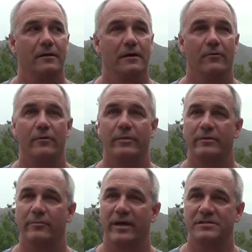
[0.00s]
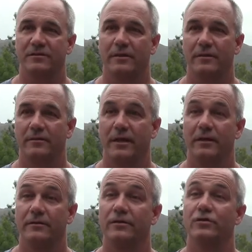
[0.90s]
I want to be the best
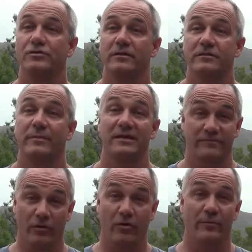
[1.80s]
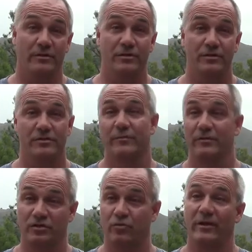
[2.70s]
at using these pieces of equipment to do something
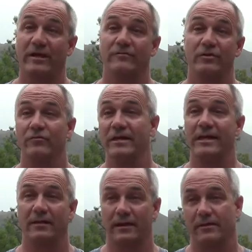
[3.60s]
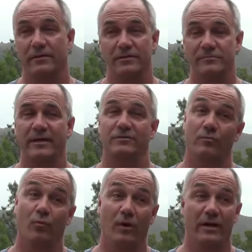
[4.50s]
that's creative and unique, and like, you know, just makes
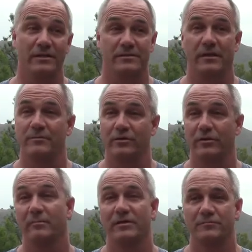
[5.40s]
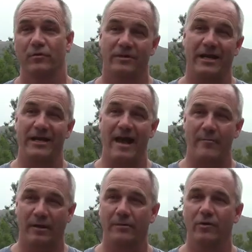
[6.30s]
what it is that I'm doing much more
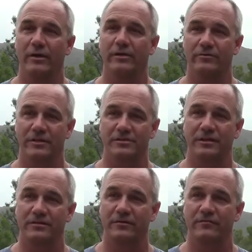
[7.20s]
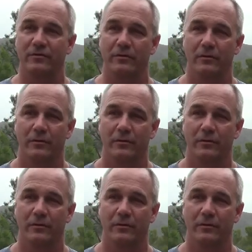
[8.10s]
dynamic and more interesting to the viewer.